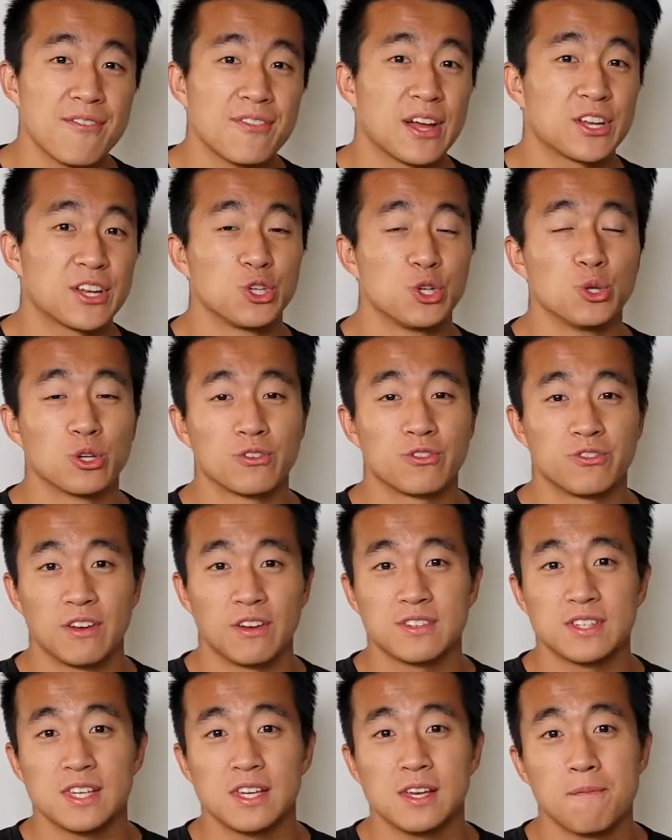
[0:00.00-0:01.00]
that
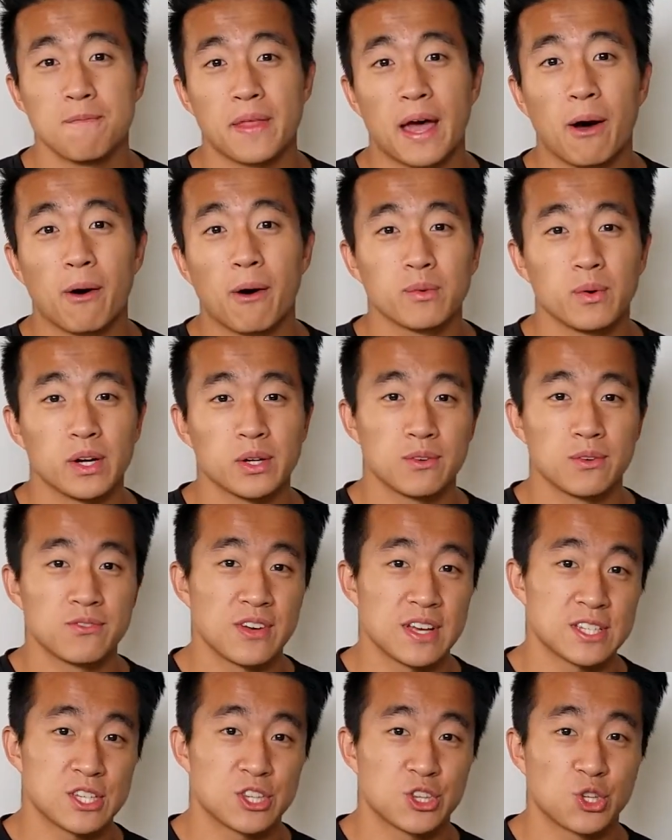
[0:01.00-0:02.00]
250, I would wanna
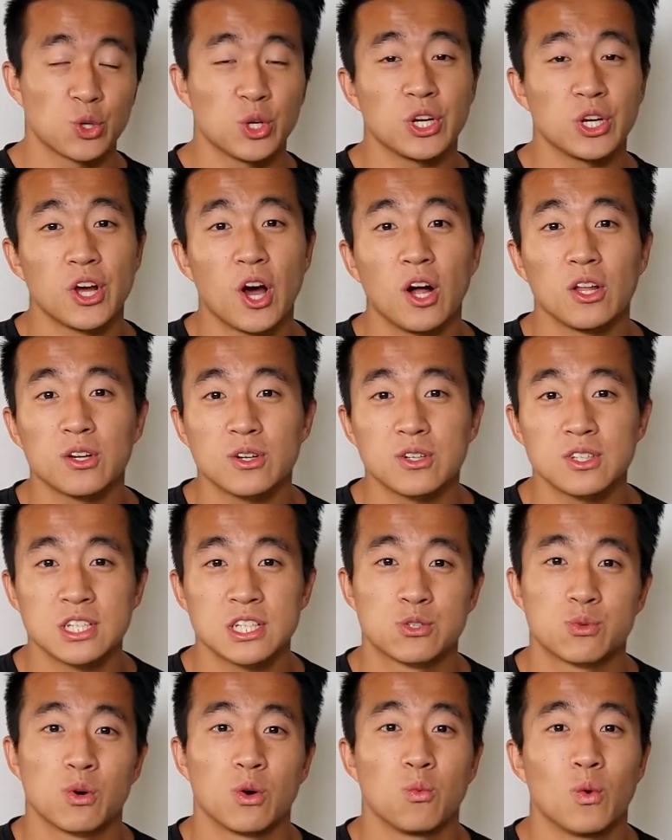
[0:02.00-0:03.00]
invest $30
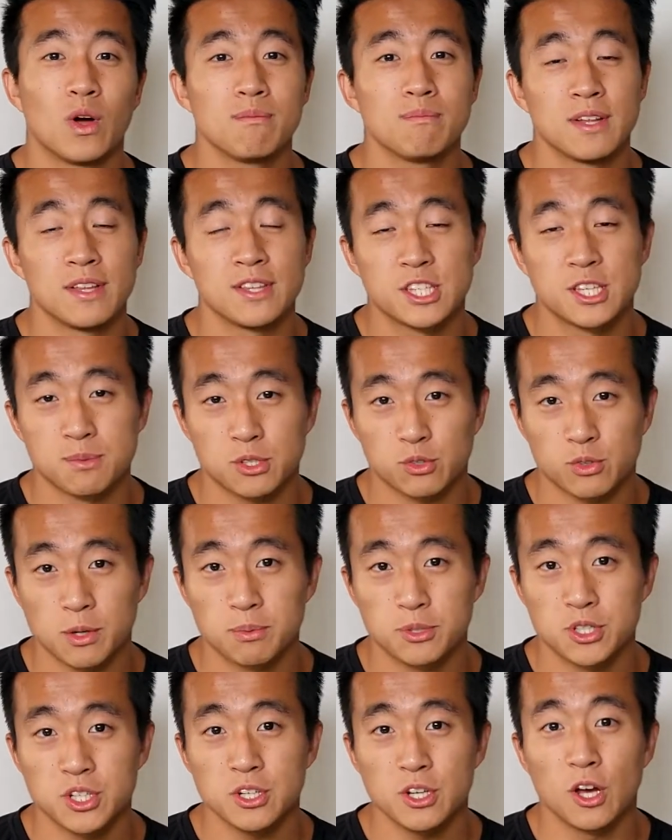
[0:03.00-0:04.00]
into a one month
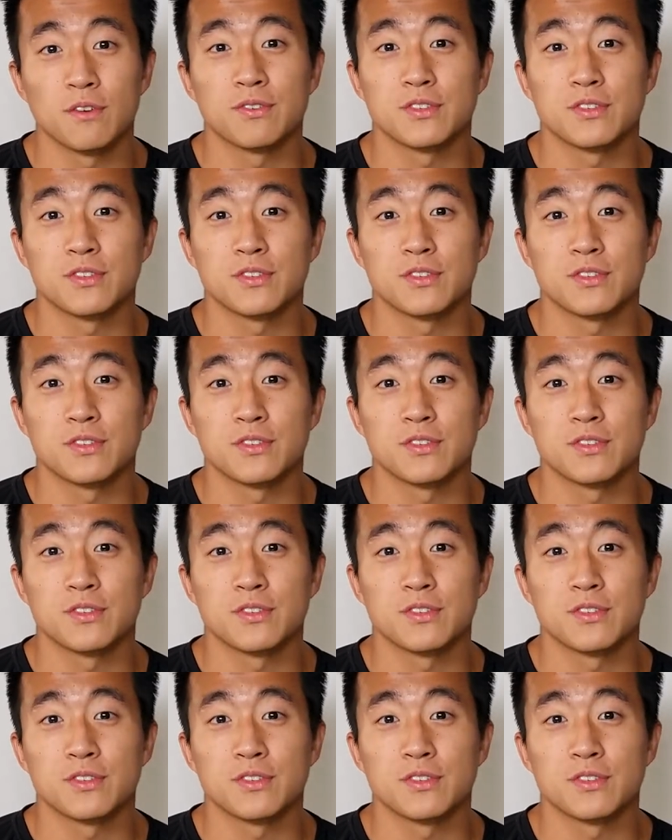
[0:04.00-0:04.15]
subscription of